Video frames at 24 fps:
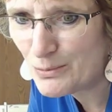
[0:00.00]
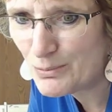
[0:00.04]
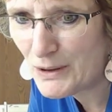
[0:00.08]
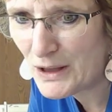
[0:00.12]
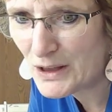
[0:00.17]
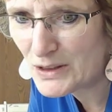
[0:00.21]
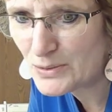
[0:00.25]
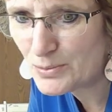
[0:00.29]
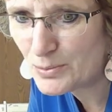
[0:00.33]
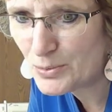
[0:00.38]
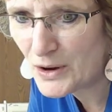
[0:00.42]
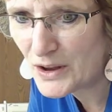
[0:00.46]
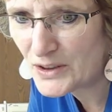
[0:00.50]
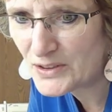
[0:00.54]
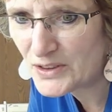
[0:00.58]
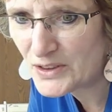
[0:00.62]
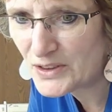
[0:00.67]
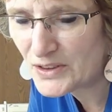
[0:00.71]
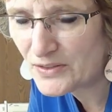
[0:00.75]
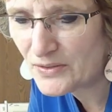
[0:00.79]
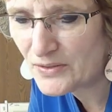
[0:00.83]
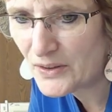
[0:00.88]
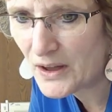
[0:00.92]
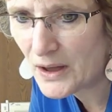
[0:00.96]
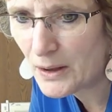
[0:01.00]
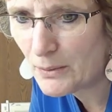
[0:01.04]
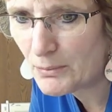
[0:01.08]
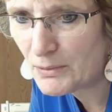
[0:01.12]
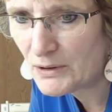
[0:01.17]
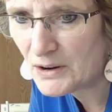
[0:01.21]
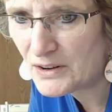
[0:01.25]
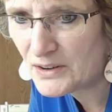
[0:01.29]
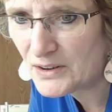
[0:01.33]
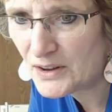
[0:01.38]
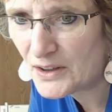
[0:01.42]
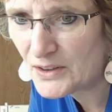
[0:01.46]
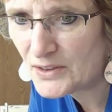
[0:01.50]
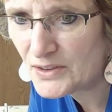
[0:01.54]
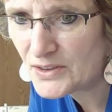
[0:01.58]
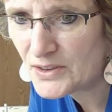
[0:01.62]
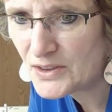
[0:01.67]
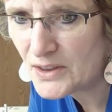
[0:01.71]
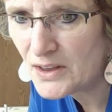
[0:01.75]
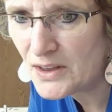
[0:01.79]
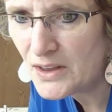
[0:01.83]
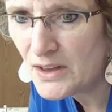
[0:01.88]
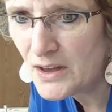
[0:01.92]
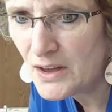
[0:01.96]
Best press is fab, but it does
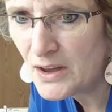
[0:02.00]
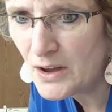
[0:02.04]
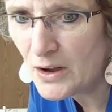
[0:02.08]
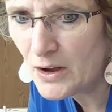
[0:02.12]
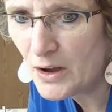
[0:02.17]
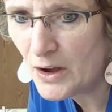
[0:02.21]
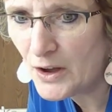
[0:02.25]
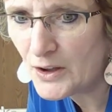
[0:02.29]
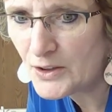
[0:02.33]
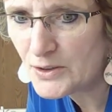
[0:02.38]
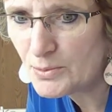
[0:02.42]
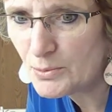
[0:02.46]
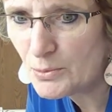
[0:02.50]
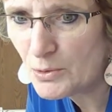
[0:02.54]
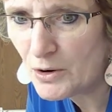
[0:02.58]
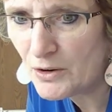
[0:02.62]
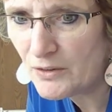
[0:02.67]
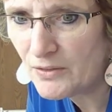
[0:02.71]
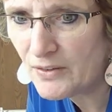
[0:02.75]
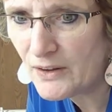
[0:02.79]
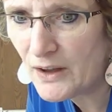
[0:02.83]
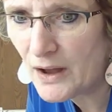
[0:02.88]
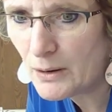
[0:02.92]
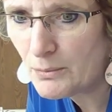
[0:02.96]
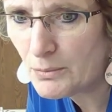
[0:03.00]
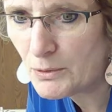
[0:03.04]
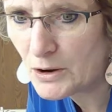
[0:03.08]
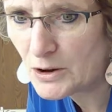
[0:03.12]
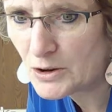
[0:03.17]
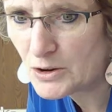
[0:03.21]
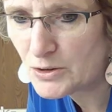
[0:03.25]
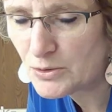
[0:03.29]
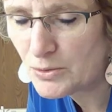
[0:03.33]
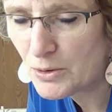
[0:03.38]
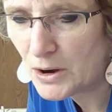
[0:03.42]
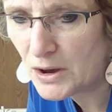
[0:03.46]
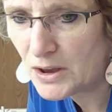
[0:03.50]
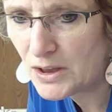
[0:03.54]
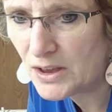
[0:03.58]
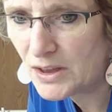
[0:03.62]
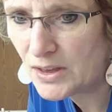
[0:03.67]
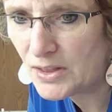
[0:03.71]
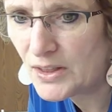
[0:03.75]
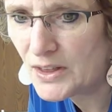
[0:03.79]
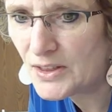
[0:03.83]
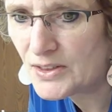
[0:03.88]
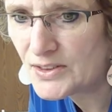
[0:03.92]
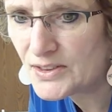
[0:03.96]
cause more fabric
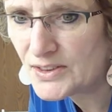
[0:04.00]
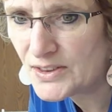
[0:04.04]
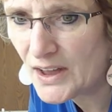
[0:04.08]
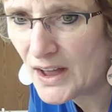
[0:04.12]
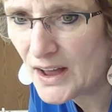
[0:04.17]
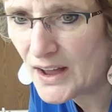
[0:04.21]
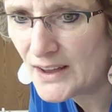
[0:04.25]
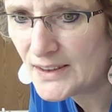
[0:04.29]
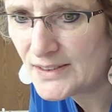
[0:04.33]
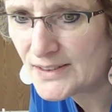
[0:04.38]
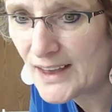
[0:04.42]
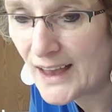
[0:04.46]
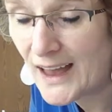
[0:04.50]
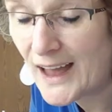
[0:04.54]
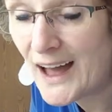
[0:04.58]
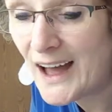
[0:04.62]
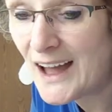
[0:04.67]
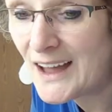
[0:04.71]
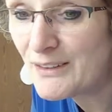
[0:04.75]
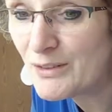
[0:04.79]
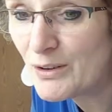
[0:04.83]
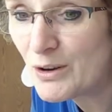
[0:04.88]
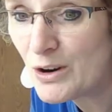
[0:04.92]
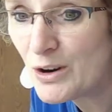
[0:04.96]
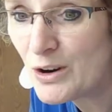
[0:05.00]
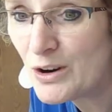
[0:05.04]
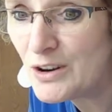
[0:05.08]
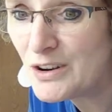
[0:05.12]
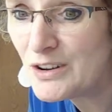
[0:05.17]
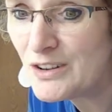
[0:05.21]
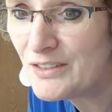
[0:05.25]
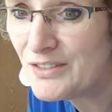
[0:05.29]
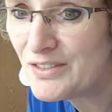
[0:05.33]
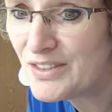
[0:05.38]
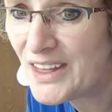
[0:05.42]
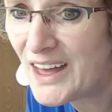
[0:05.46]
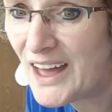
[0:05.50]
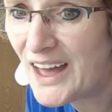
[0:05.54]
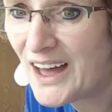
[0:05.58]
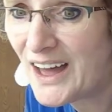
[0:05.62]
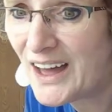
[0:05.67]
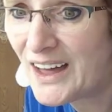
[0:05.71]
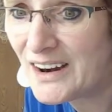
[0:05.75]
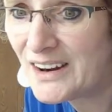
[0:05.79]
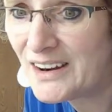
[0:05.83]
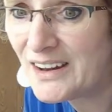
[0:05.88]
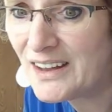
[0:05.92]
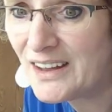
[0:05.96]
shrinking than sizing. I've heard of
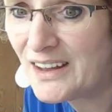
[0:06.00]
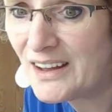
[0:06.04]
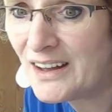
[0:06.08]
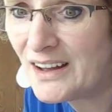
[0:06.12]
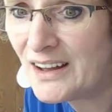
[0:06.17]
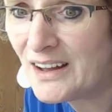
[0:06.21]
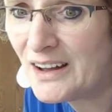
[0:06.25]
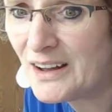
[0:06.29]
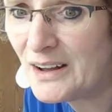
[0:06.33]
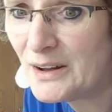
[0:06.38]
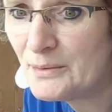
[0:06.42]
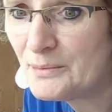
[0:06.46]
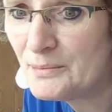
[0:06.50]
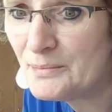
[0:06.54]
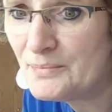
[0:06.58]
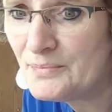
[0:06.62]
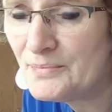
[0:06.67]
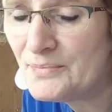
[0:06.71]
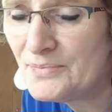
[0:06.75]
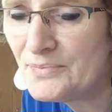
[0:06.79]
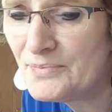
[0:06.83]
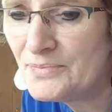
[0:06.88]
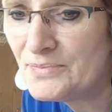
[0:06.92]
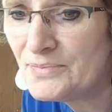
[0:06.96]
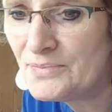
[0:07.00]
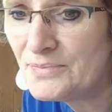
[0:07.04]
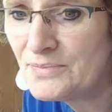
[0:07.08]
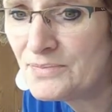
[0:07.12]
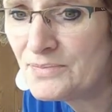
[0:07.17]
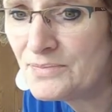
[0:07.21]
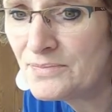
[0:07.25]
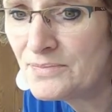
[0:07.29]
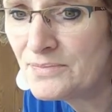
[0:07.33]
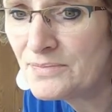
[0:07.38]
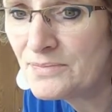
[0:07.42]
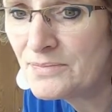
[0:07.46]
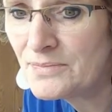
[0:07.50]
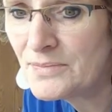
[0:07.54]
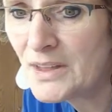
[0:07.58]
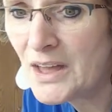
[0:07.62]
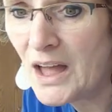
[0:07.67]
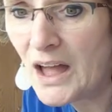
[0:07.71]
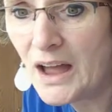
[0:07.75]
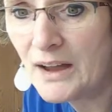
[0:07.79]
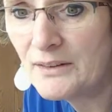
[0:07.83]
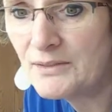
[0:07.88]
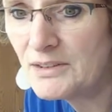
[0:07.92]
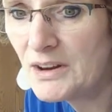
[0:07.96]
that. Um,
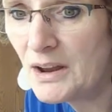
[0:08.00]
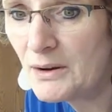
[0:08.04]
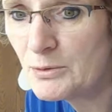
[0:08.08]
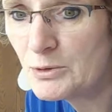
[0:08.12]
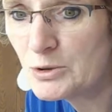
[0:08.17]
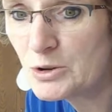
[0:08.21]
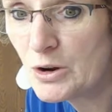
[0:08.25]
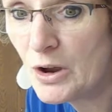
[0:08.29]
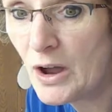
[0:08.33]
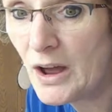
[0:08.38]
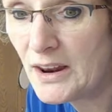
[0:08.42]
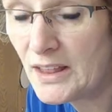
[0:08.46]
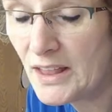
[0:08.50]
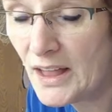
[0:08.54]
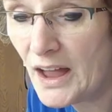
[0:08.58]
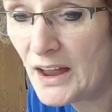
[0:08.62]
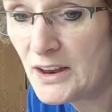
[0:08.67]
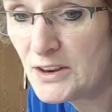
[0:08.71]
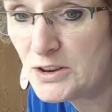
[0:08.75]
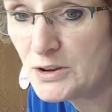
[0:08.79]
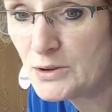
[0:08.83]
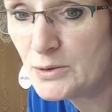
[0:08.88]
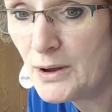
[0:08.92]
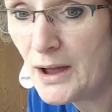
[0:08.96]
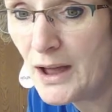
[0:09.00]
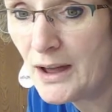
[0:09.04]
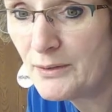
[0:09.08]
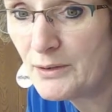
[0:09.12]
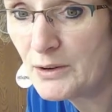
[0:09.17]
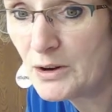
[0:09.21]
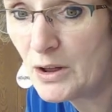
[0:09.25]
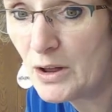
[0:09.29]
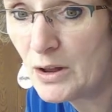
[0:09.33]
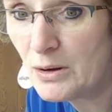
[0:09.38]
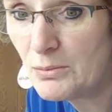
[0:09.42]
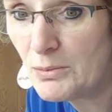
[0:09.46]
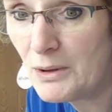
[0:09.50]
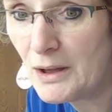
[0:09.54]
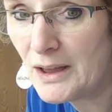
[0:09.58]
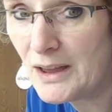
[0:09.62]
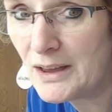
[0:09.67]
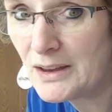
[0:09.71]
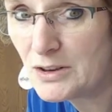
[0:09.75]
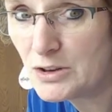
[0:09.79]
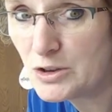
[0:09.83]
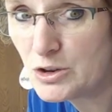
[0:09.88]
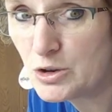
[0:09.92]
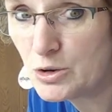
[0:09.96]
I've never tried it. I do have it on
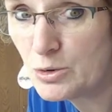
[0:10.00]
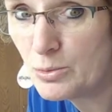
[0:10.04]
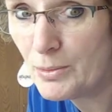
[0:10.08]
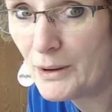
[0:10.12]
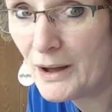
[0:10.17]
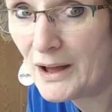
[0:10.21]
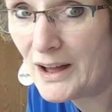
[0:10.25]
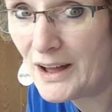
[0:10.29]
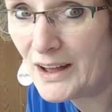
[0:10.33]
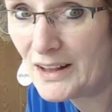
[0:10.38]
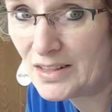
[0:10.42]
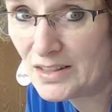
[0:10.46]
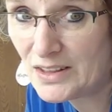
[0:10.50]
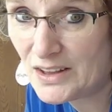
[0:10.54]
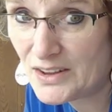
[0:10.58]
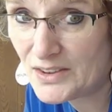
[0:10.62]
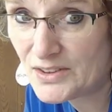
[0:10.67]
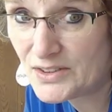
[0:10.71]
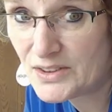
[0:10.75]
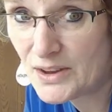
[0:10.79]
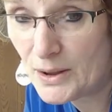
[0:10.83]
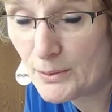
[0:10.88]
my to buy list.